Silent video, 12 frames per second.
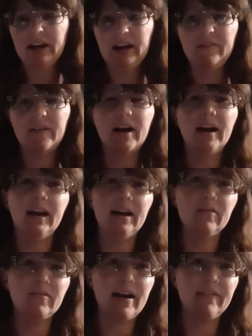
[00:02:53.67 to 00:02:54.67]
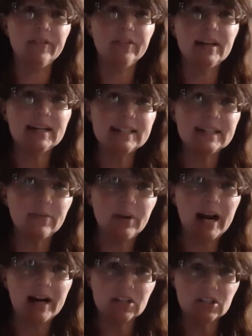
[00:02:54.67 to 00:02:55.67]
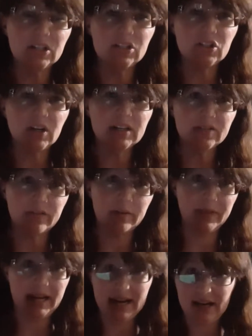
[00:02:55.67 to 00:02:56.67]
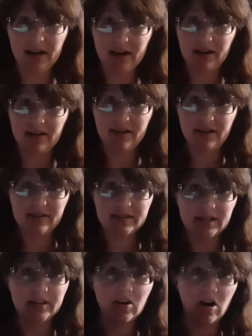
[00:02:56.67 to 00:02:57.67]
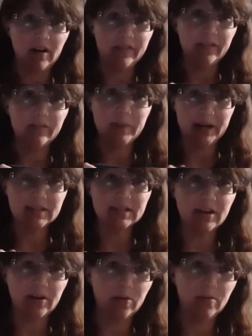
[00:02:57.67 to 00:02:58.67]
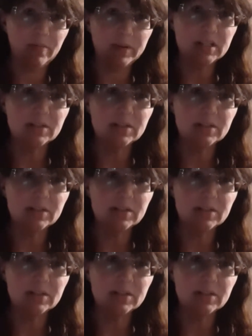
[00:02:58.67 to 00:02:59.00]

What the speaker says: If I unraveled this, it would actually stretch from Canada to the Gulf of Mexico, which is